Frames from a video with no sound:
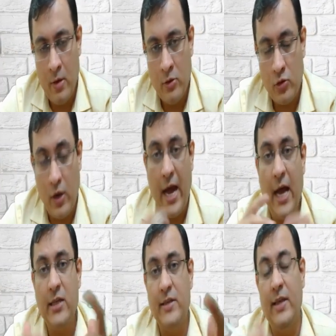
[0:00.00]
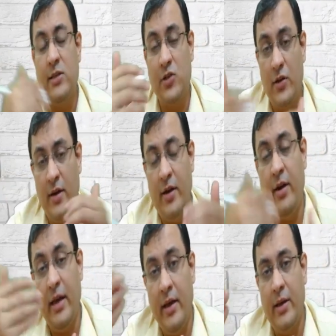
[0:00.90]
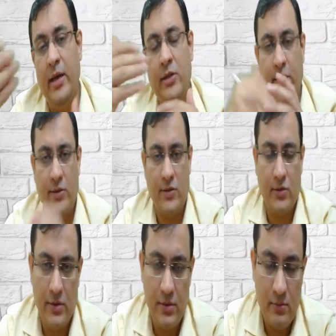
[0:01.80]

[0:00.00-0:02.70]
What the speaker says: So as the uncertainty increases